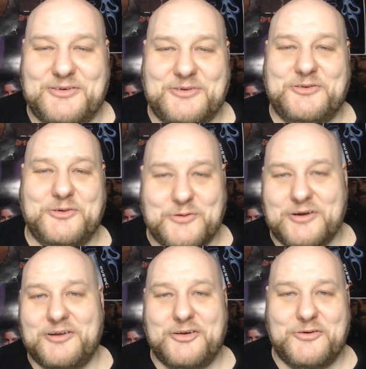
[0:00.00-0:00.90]
So
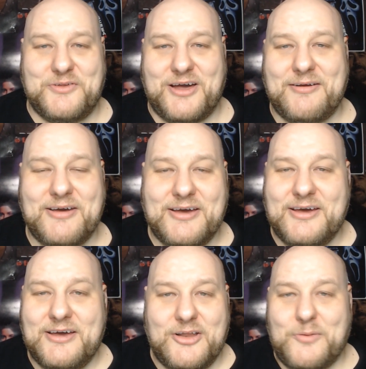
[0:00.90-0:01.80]
Stuart knew that
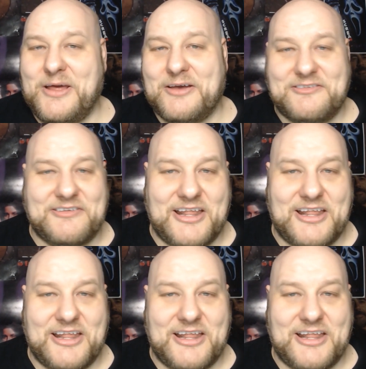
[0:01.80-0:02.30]
nobody else